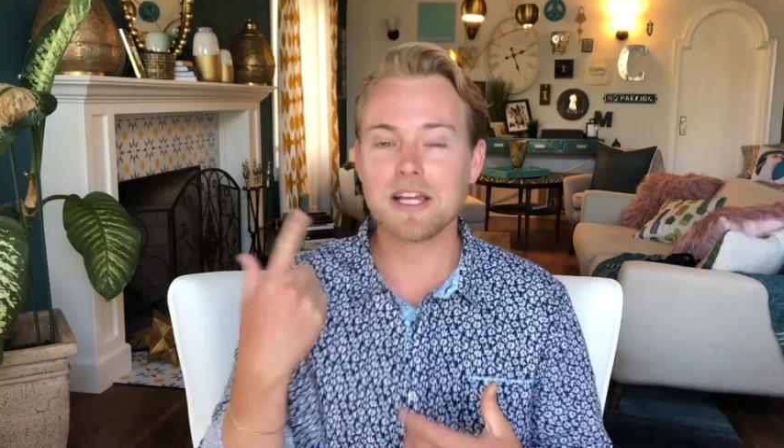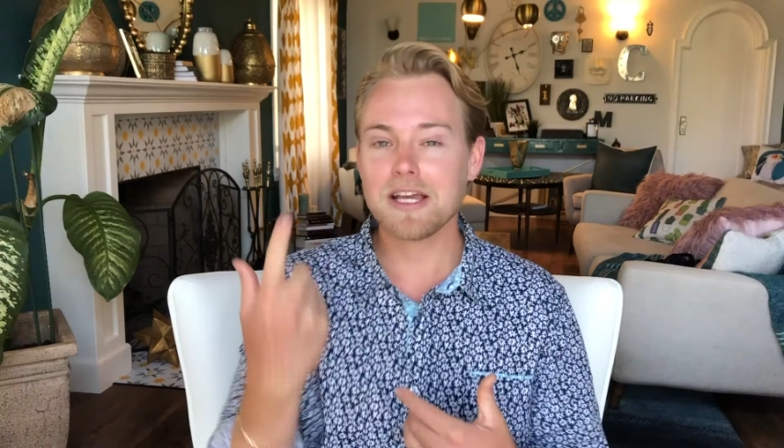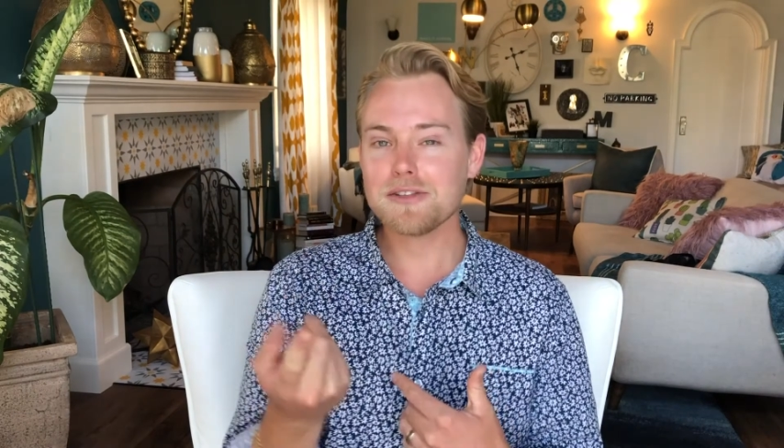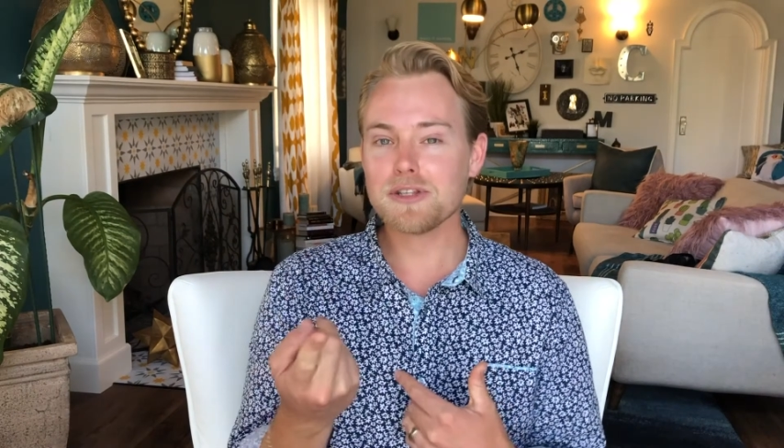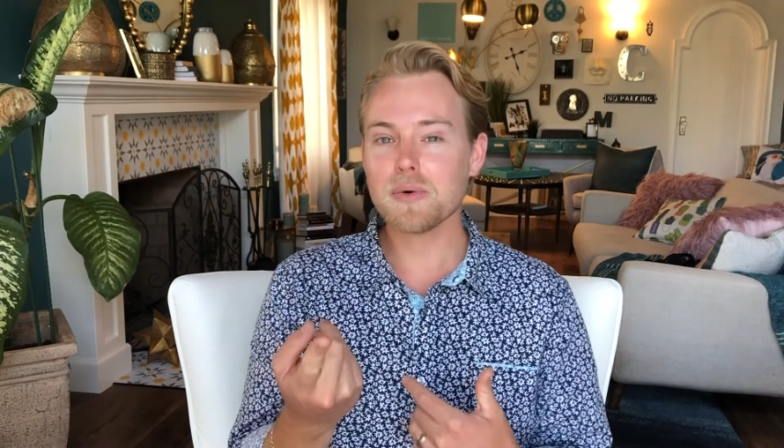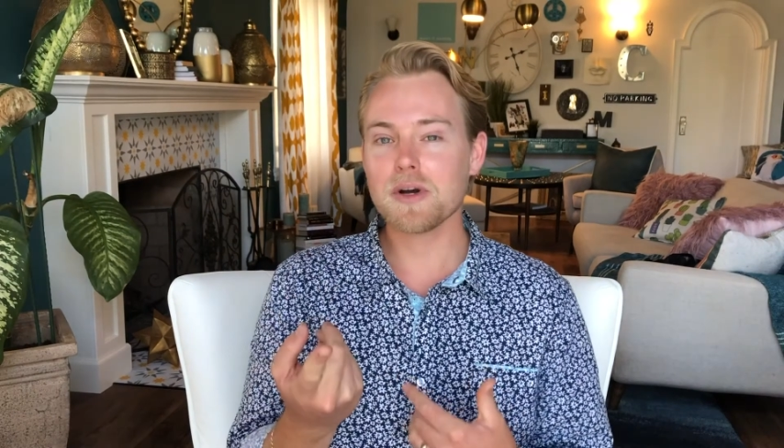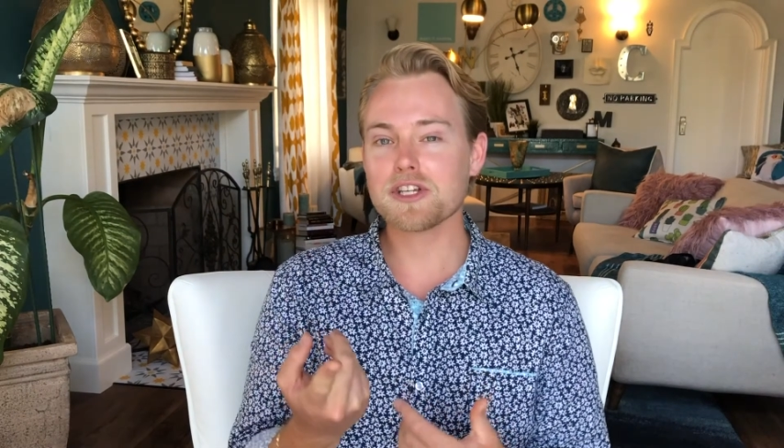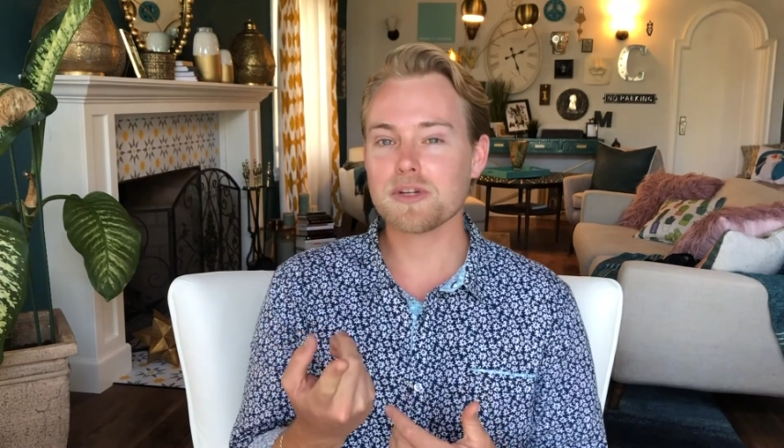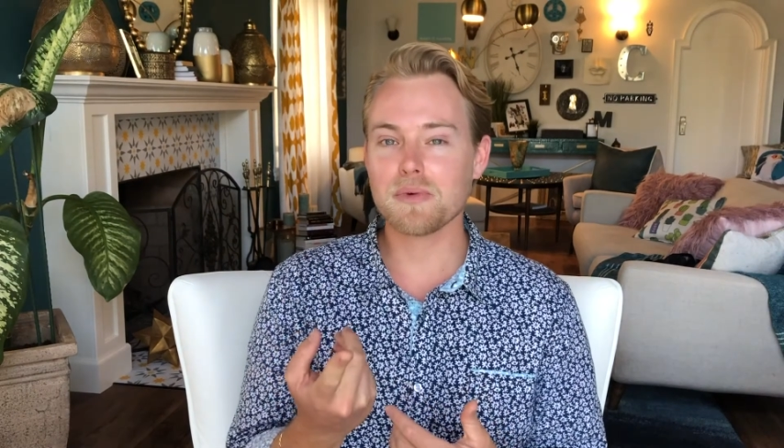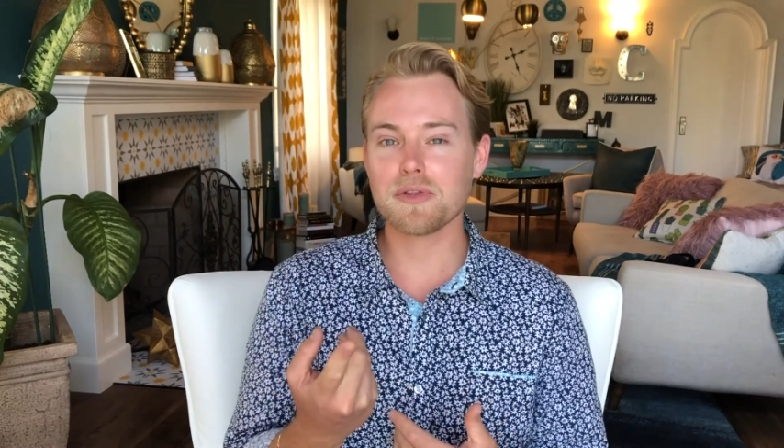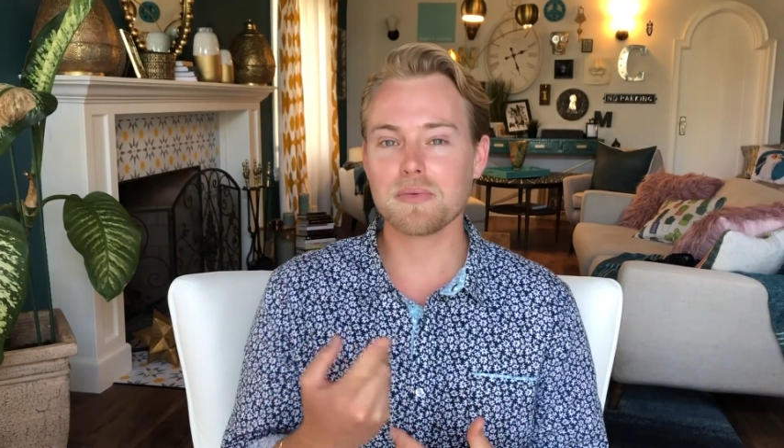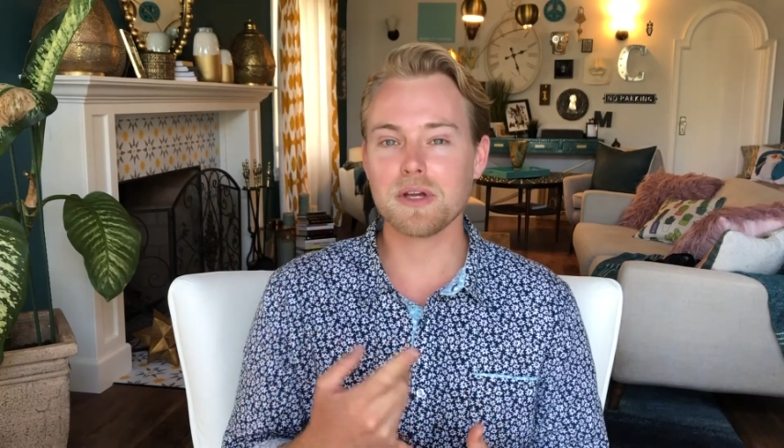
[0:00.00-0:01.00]
I guess the question
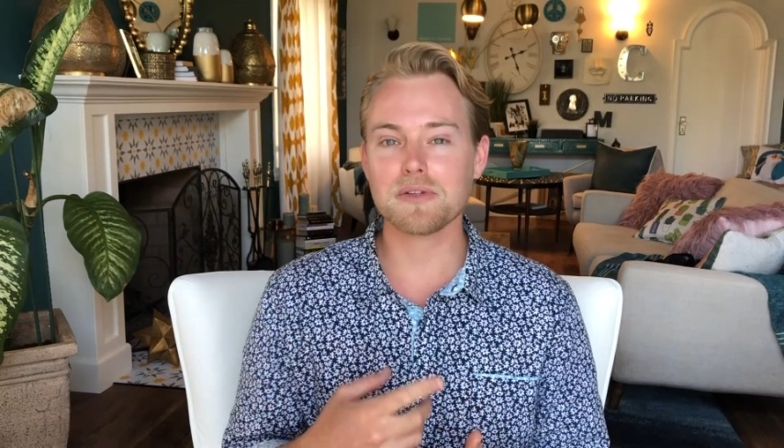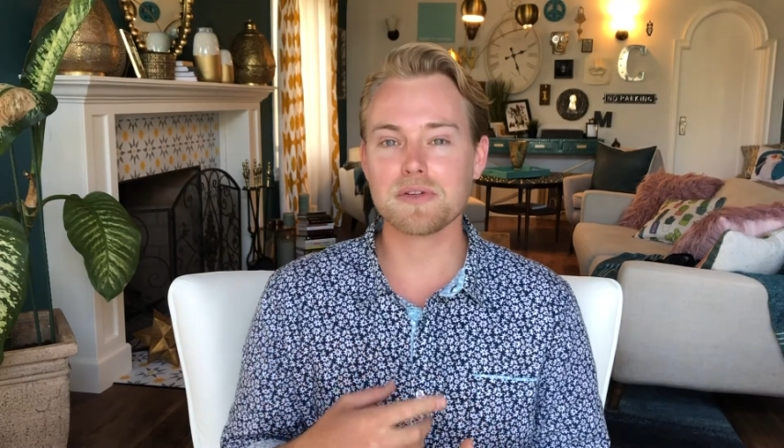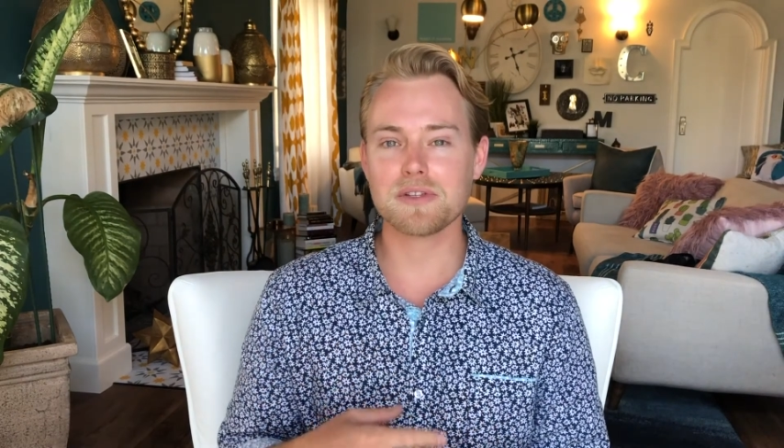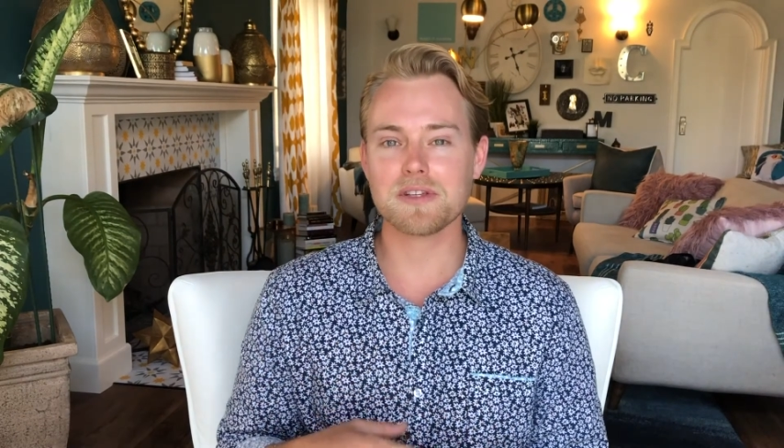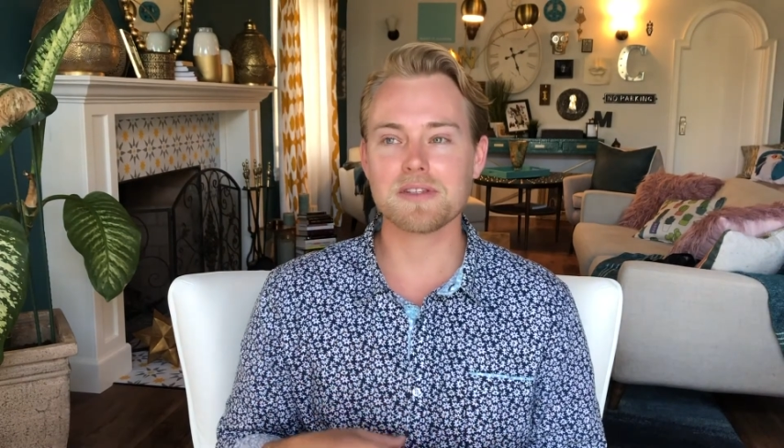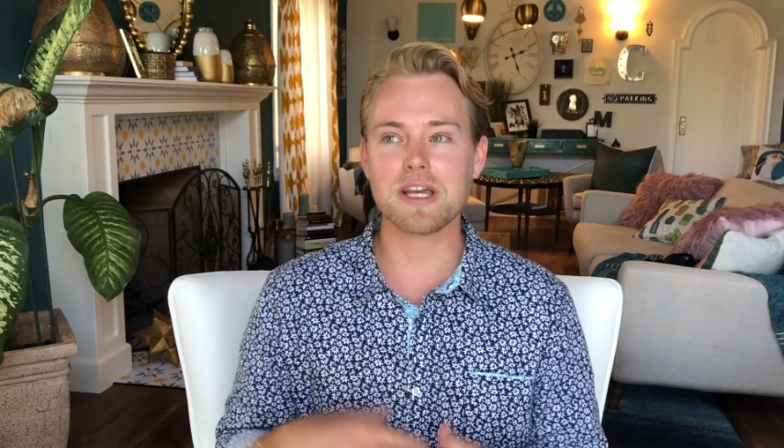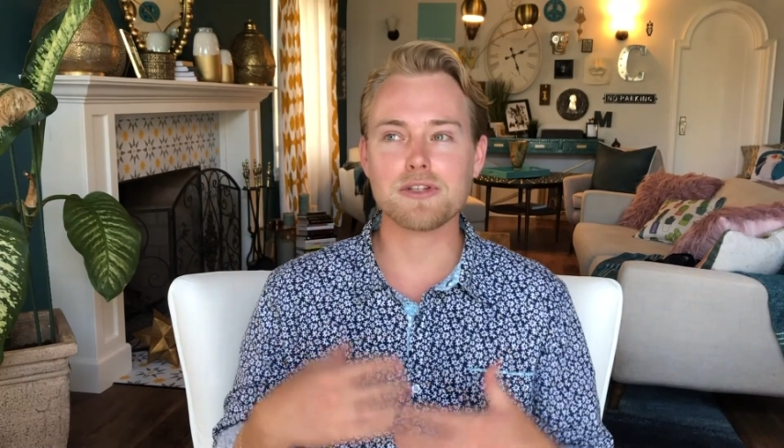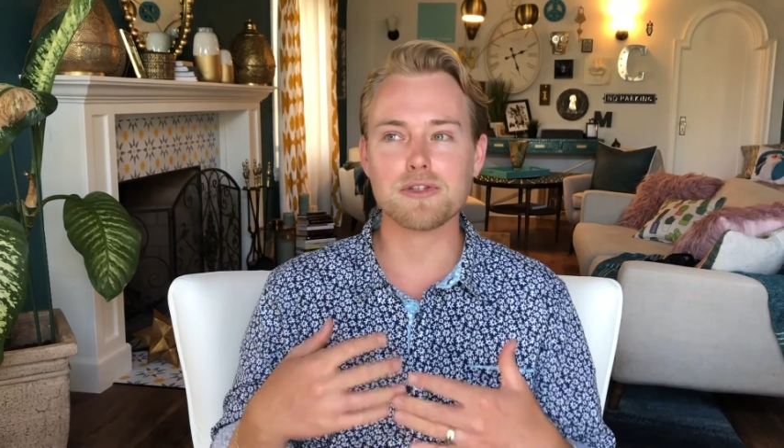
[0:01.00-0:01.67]
with realtors is